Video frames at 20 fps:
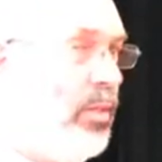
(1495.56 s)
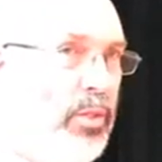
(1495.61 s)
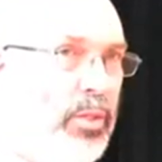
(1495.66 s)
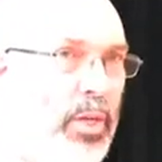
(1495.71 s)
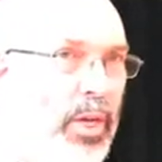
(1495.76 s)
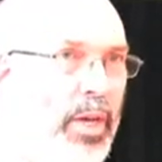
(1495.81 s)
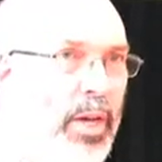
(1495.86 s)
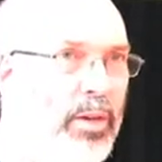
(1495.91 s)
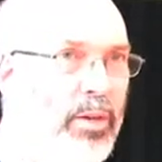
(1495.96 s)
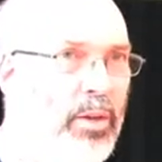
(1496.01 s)
as I
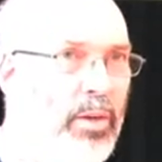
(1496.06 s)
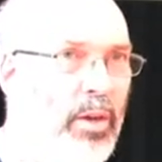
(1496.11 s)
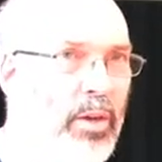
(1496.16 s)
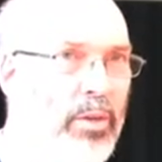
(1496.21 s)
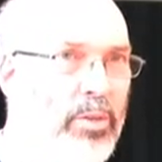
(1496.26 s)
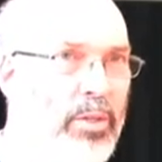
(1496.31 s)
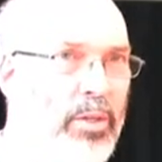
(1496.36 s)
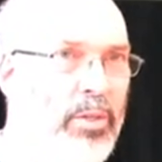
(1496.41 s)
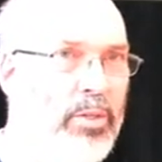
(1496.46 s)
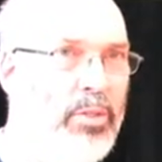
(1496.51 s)
say,
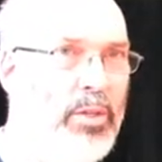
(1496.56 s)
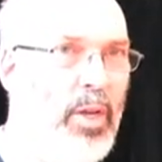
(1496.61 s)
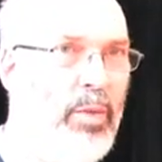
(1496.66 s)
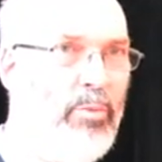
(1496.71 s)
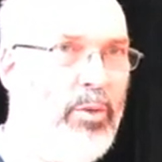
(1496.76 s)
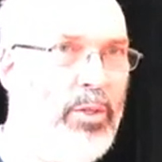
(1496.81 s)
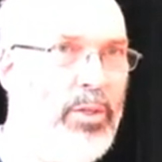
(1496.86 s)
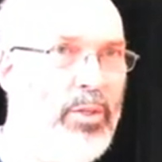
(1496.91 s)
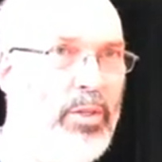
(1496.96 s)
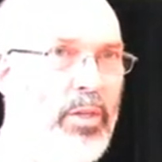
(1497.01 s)
archaeology
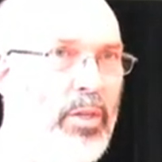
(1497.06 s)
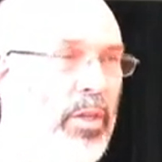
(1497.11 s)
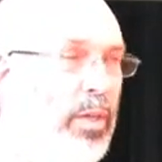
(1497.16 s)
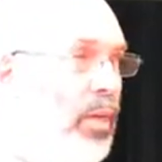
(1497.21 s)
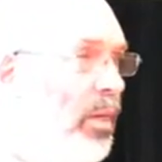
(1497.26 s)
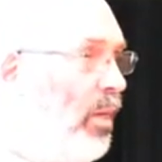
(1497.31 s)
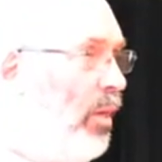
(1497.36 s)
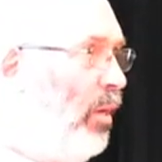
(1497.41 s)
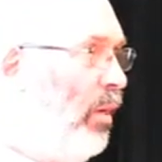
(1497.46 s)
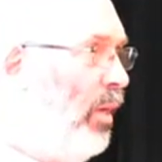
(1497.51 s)
established
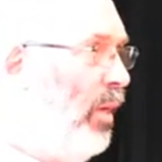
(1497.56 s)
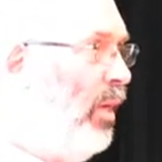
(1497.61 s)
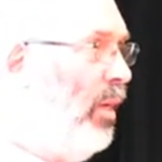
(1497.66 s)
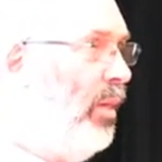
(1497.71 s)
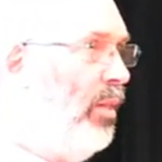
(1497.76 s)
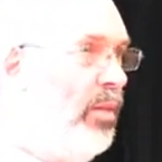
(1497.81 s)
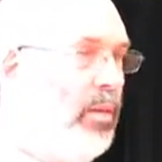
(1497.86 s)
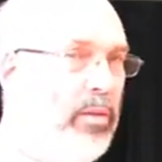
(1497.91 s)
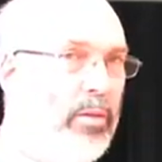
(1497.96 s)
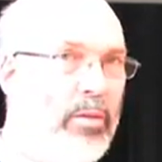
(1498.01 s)

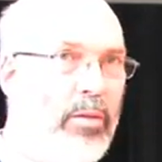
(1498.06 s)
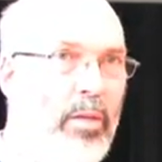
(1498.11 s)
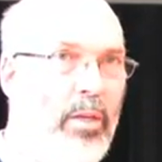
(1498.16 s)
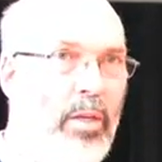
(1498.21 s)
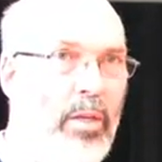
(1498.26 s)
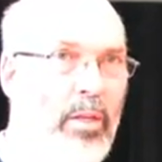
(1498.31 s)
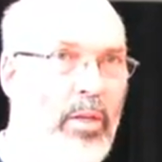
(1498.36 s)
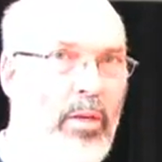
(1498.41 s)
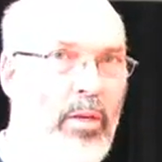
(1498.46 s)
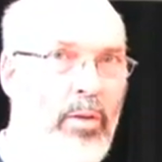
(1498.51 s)
clearly that
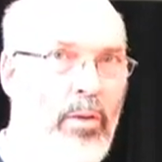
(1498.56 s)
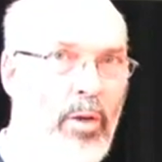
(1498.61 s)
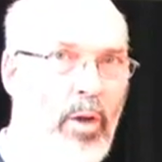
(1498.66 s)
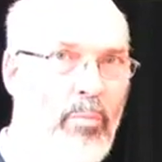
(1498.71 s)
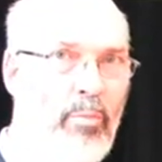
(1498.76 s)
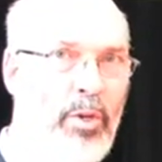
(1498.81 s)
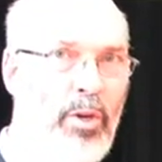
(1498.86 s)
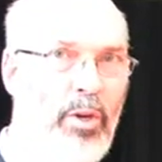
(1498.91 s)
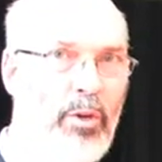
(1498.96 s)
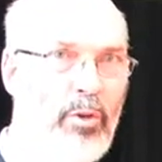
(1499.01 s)
it had
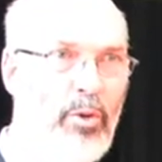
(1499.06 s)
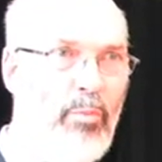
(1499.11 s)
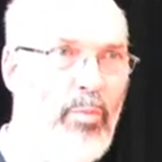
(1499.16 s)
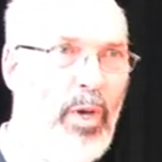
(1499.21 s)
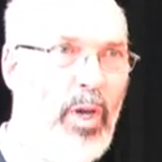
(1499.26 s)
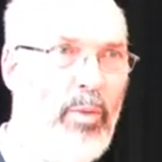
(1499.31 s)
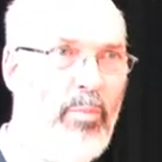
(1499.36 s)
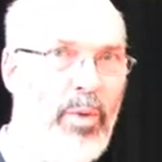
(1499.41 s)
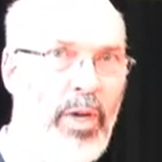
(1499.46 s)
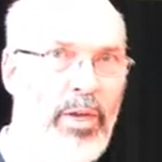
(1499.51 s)
not been
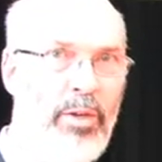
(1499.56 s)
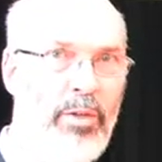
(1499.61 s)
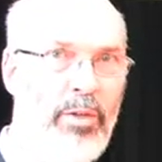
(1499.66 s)
occupied by